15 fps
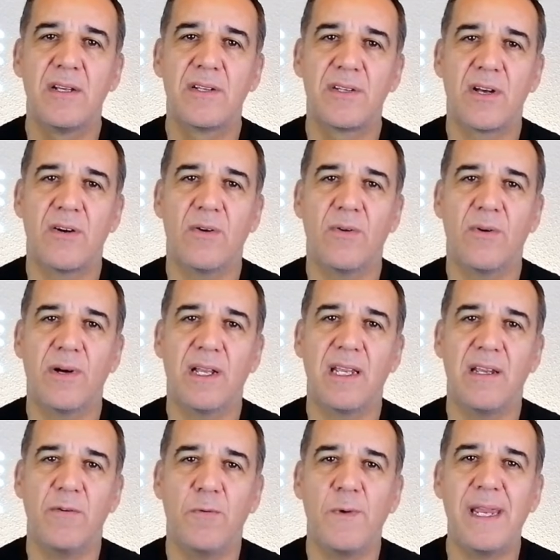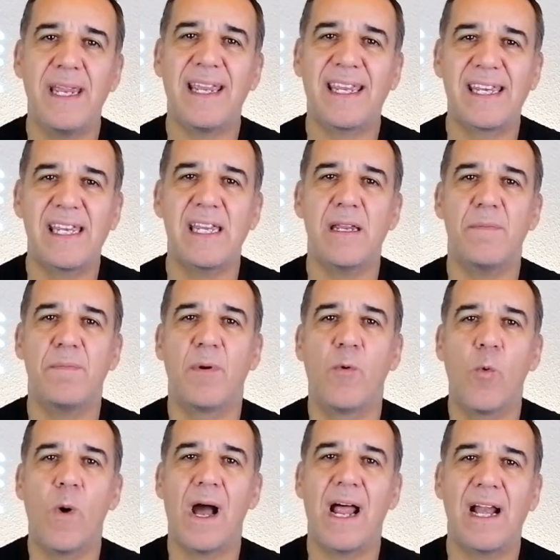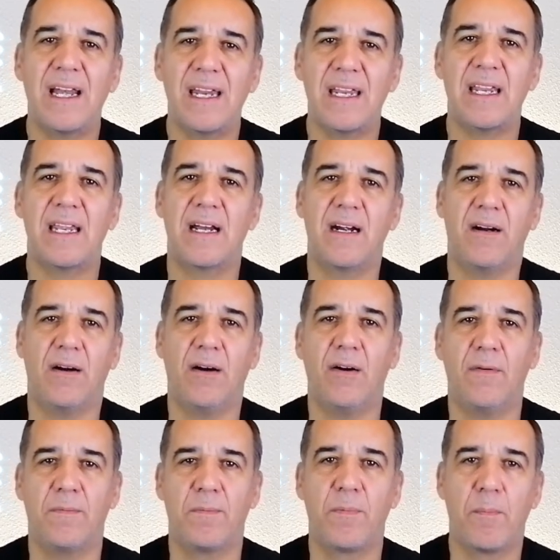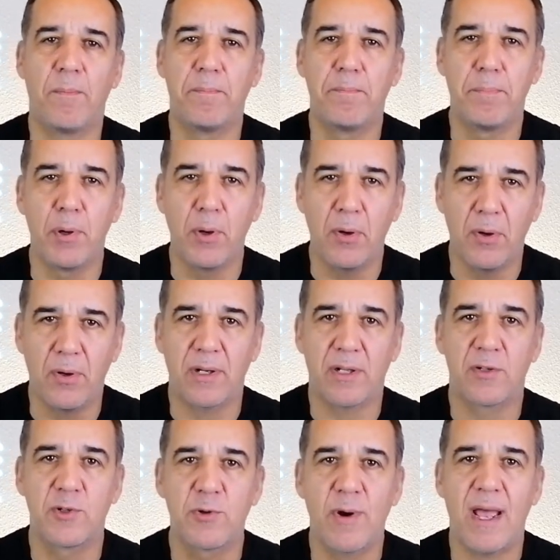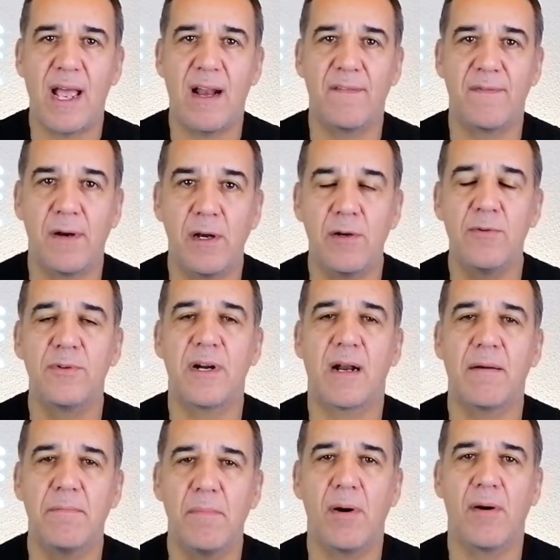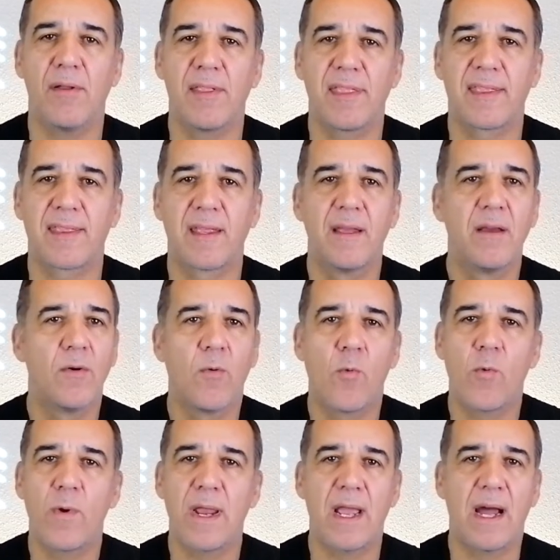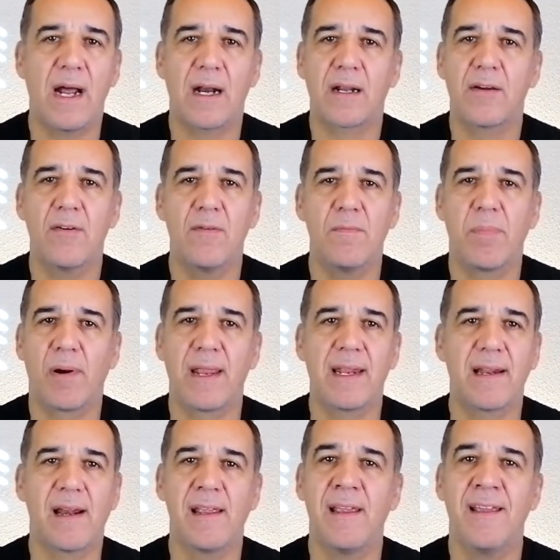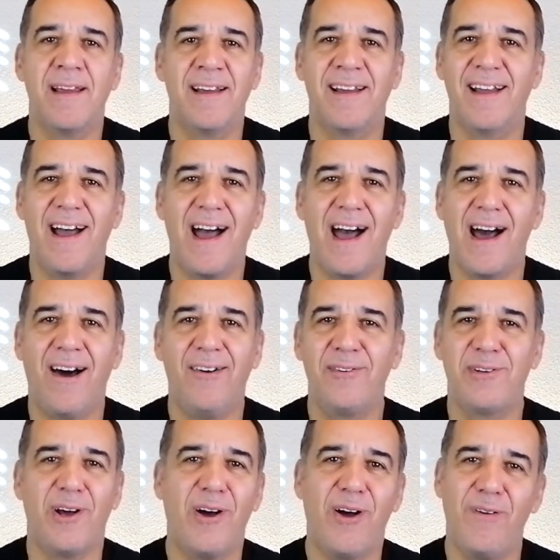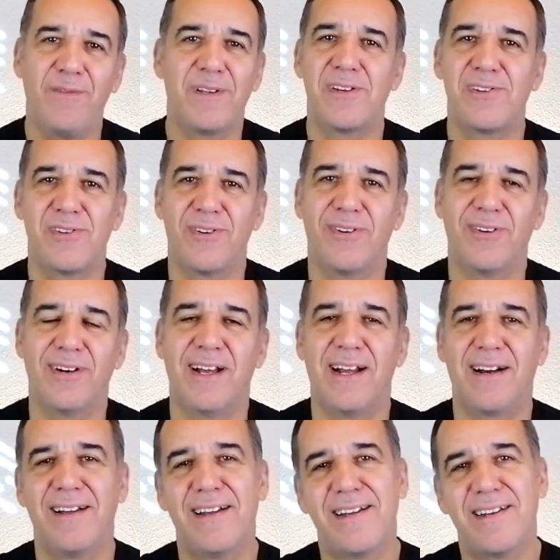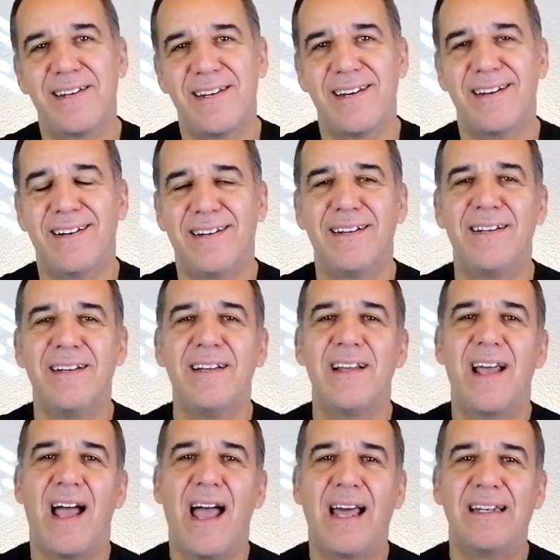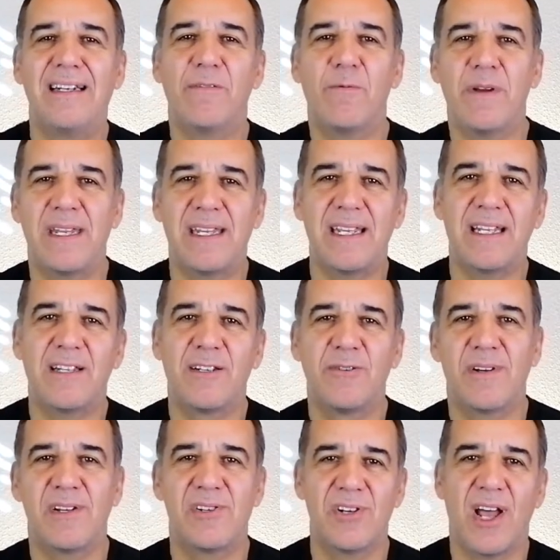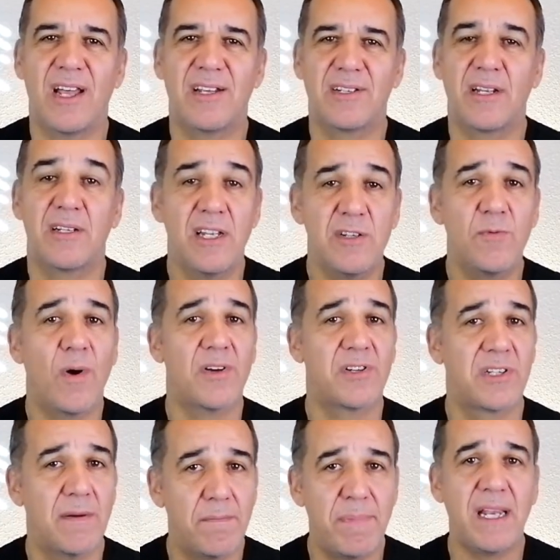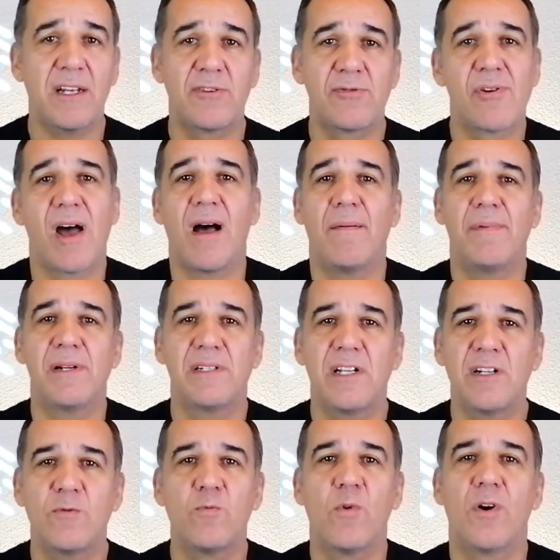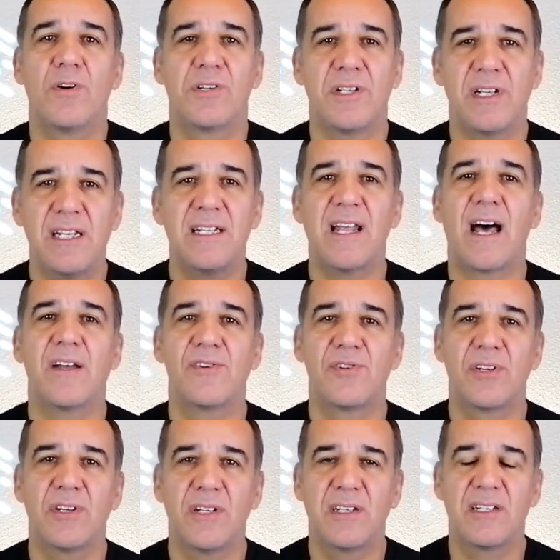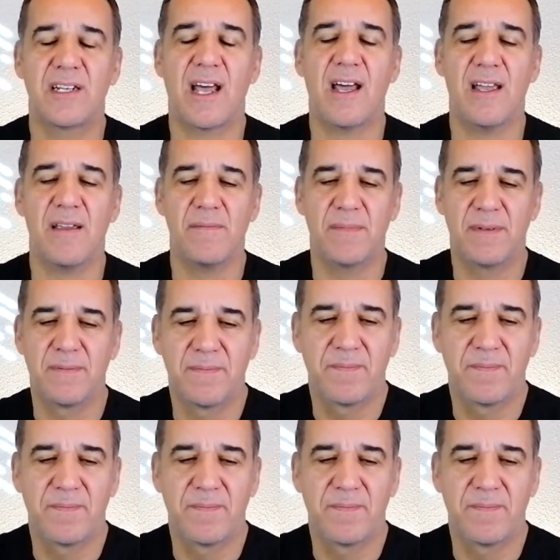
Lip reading: So if we keep 1 year of pure 12 lunar months, we are completely out of the solar year and we need to adjust it. This was the big trouble that was in ancient time.